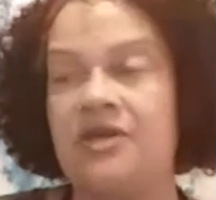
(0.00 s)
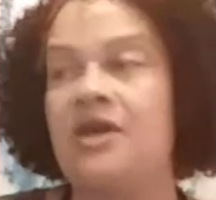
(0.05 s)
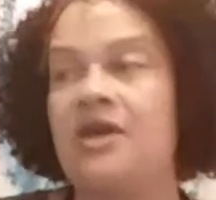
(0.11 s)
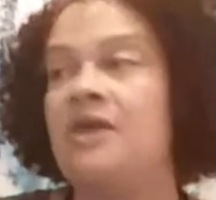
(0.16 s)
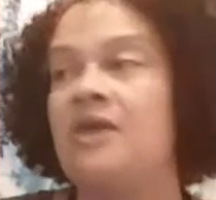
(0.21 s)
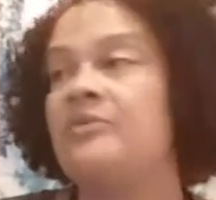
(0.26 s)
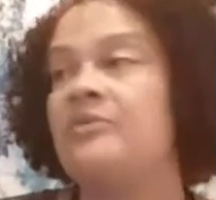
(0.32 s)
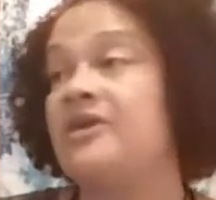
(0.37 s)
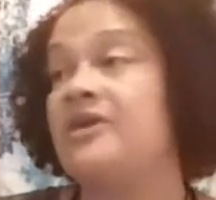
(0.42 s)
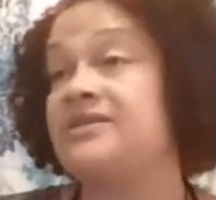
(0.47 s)

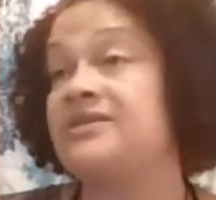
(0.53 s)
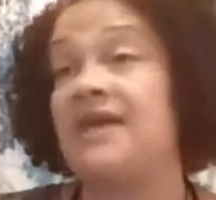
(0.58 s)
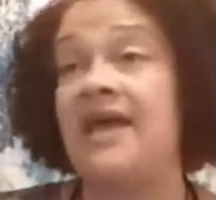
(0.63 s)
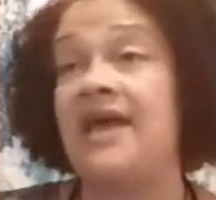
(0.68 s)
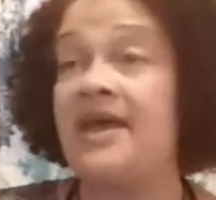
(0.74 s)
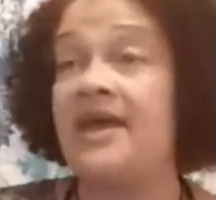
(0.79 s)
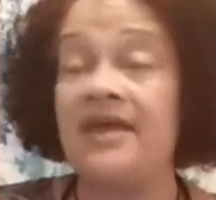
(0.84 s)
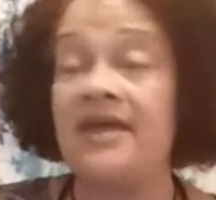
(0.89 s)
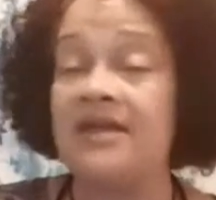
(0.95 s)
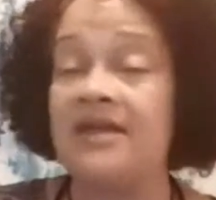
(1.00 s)
because I
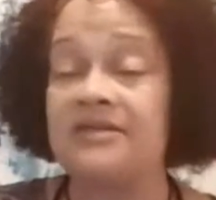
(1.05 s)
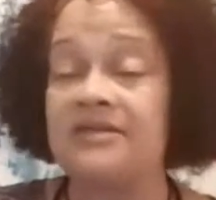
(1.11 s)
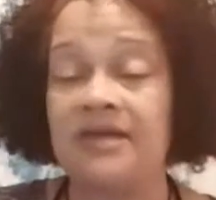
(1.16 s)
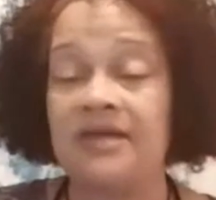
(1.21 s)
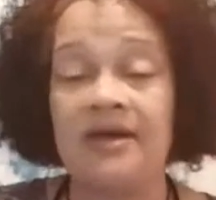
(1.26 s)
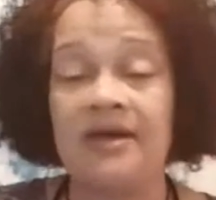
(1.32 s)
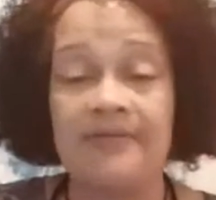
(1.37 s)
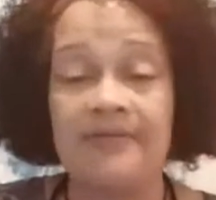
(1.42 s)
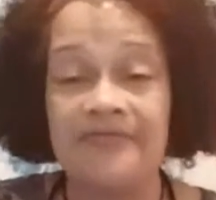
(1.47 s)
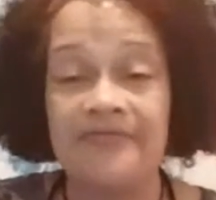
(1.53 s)
had a heads
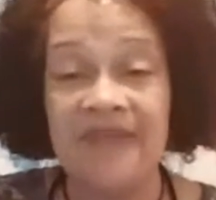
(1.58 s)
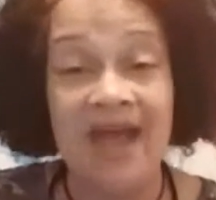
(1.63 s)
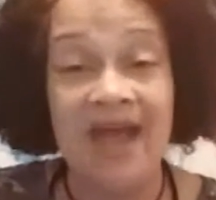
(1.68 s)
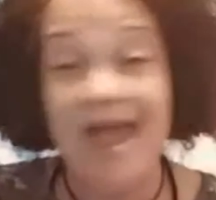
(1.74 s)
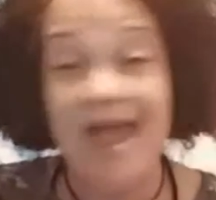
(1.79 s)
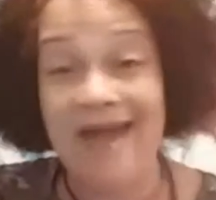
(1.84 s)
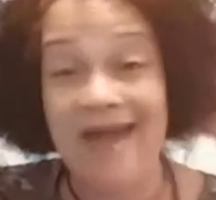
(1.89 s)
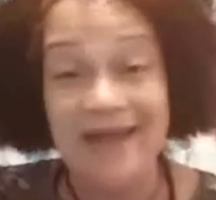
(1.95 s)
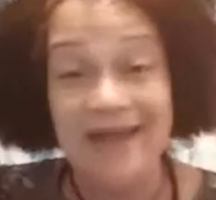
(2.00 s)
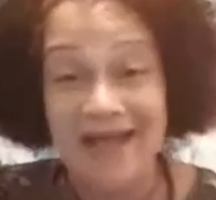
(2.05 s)
up. I
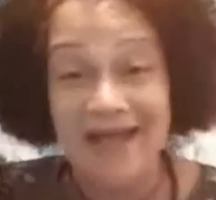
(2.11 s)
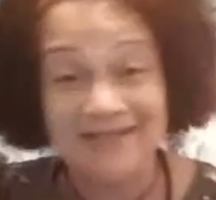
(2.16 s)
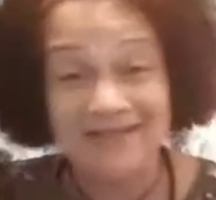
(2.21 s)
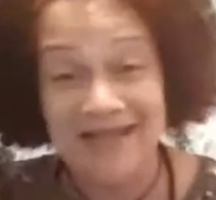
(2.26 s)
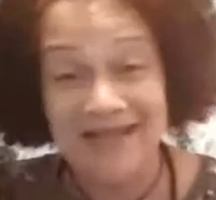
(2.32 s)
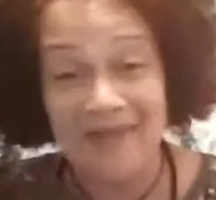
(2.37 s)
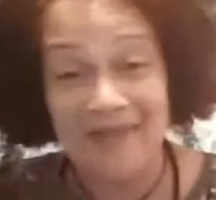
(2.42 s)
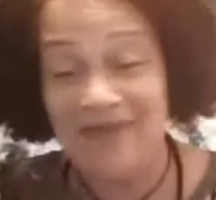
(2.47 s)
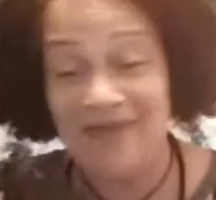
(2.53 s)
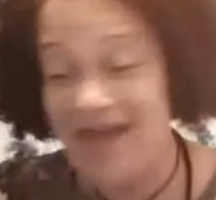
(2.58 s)
had a heads
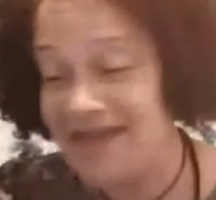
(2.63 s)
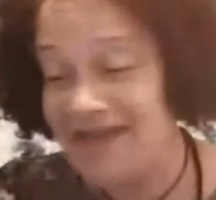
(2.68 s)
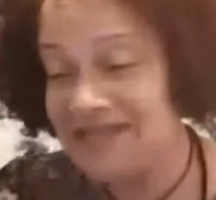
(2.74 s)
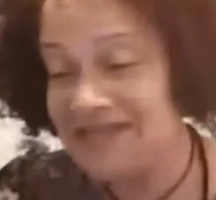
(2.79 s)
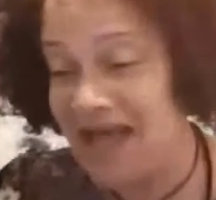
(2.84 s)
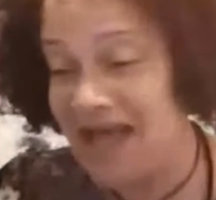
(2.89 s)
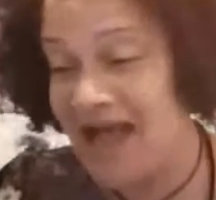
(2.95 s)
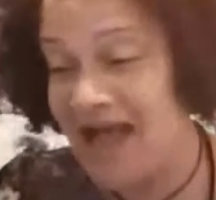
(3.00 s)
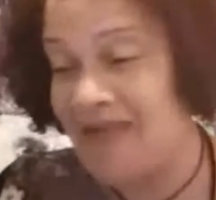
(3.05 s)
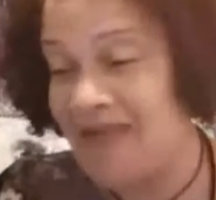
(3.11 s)
up ahead of
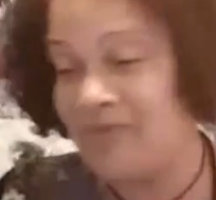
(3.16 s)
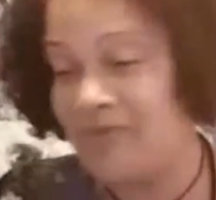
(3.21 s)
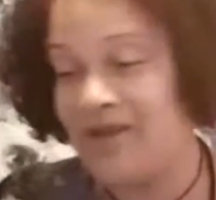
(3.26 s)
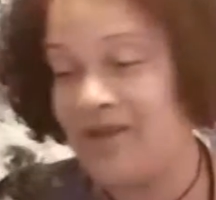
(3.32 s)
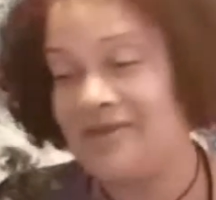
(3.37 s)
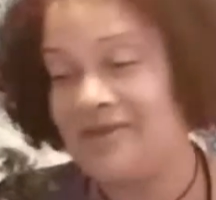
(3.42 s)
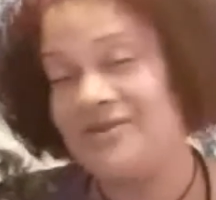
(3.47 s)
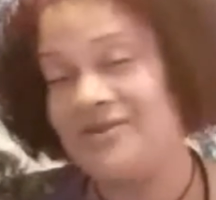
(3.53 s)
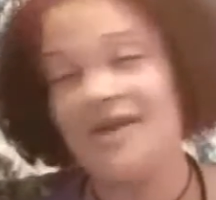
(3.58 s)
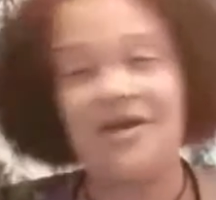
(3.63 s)
time, but
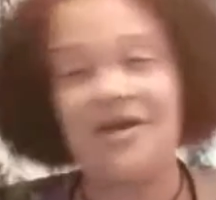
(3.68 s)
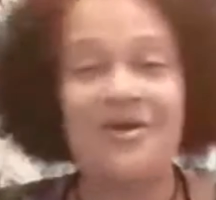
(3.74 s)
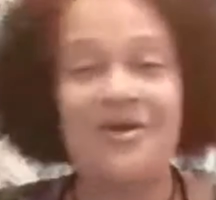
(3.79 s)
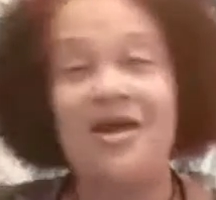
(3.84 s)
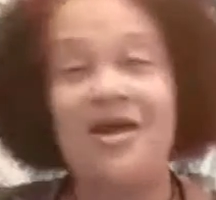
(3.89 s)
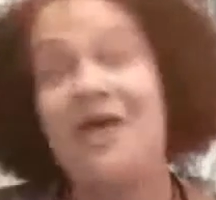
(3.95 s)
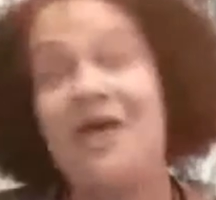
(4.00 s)
you know,